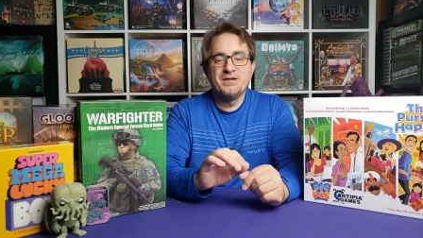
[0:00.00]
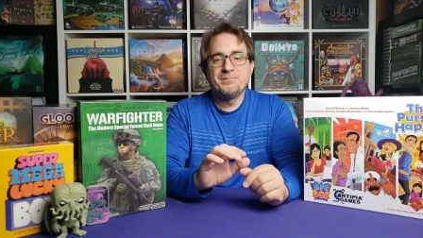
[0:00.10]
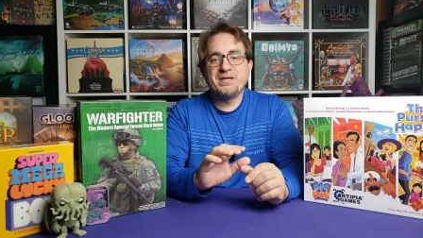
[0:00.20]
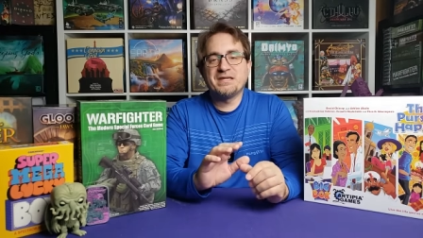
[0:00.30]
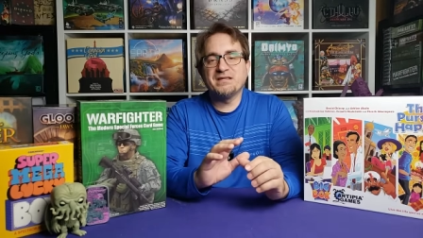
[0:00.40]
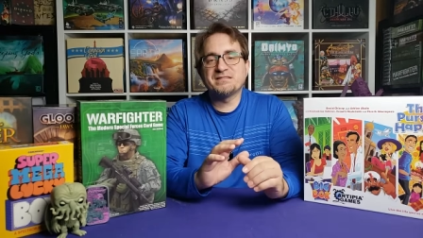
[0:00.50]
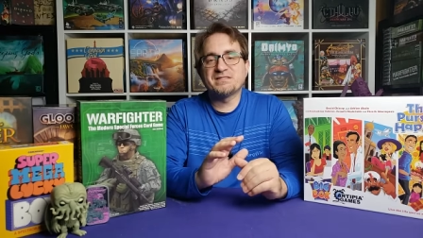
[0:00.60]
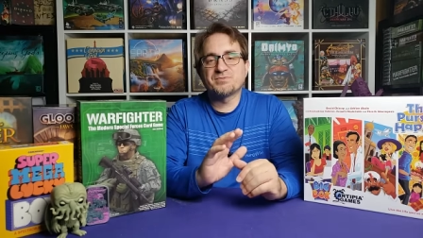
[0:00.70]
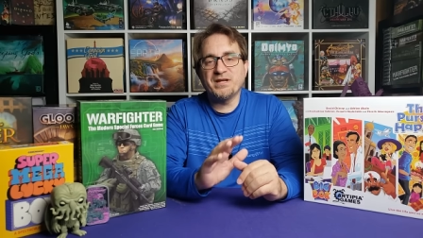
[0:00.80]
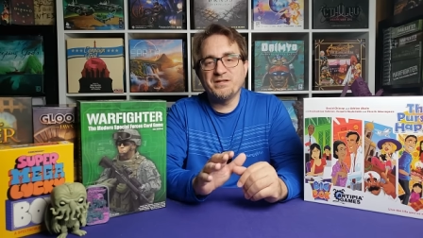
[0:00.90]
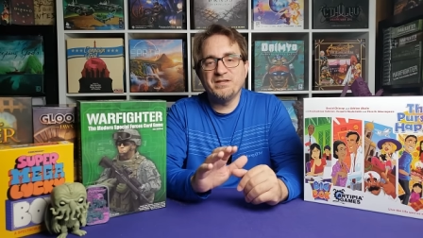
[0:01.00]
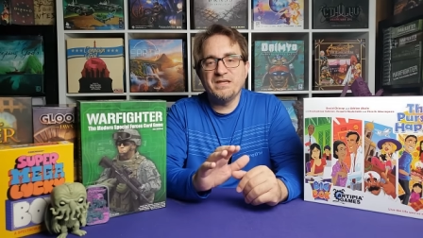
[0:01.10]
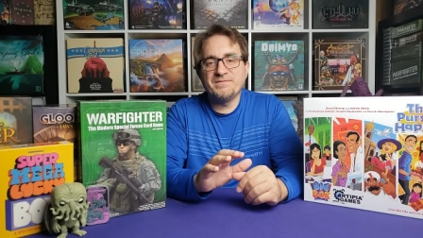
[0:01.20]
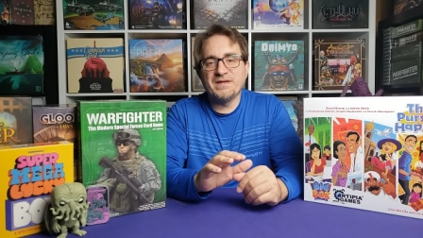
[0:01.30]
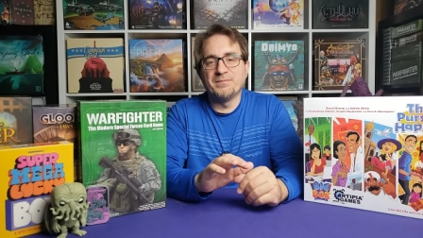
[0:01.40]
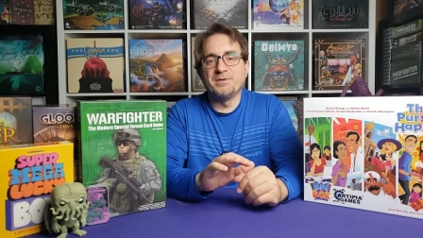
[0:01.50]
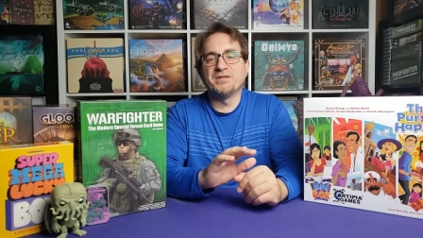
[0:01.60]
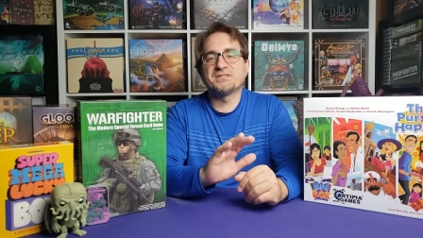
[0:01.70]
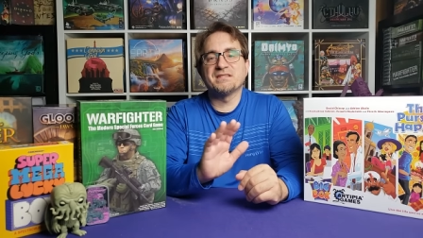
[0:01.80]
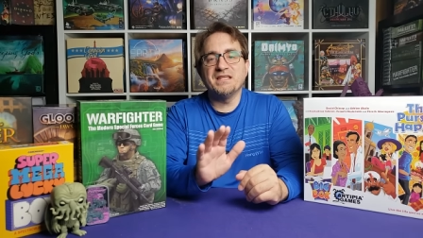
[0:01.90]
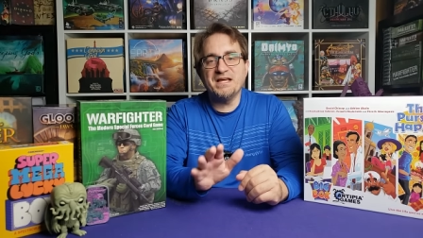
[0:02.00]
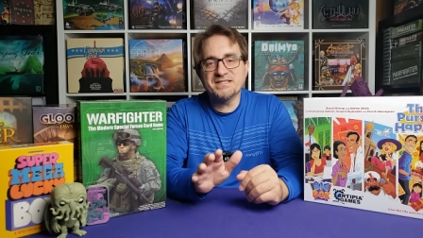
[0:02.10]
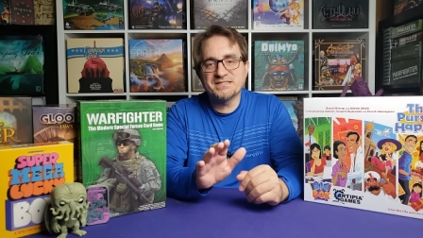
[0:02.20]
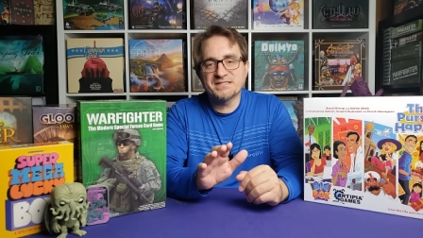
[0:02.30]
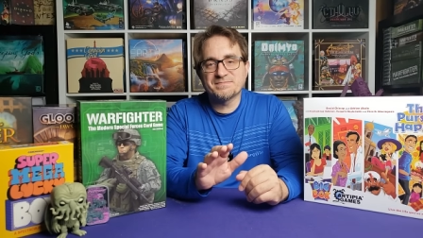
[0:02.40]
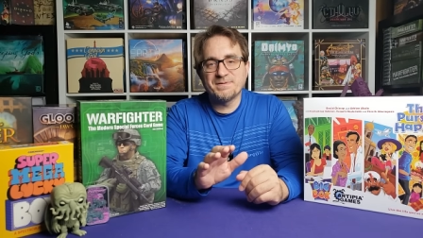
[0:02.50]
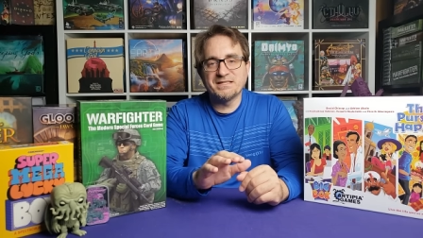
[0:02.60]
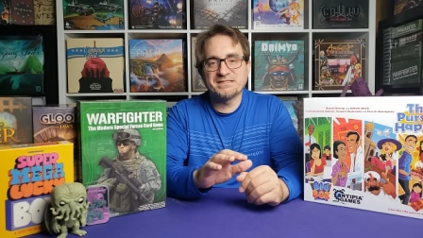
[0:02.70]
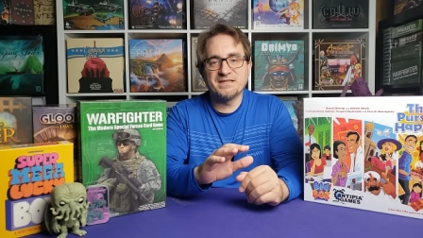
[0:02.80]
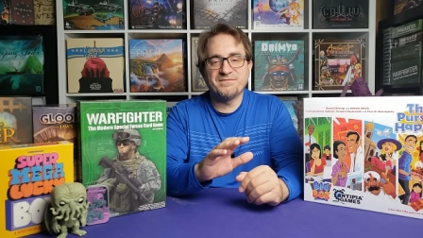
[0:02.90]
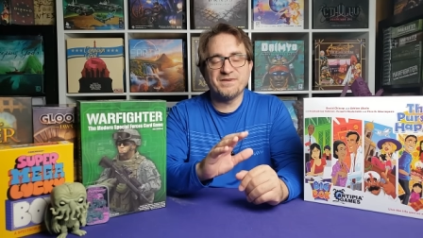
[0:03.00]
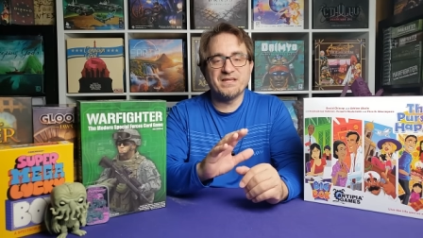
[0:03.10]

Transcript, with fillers: because it's readily available, it's less expensive,